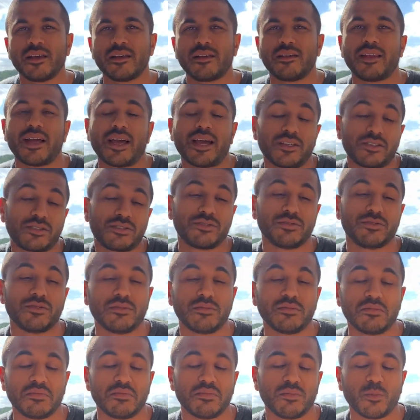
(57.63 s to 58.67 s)

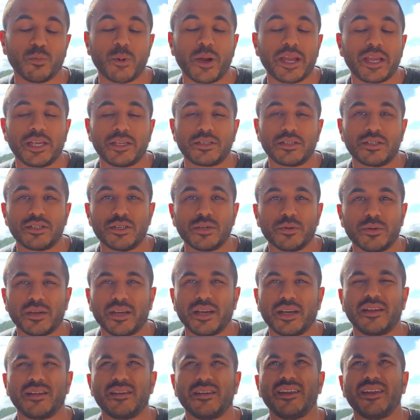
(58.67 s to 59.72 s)
natural way to do it.
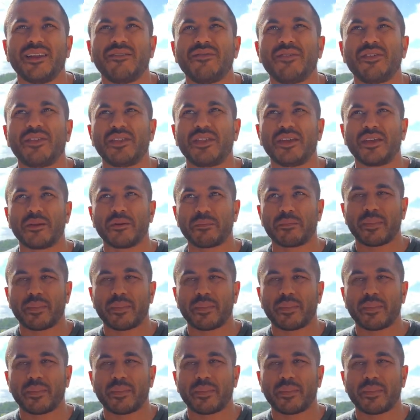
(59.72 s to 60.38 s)
And if you think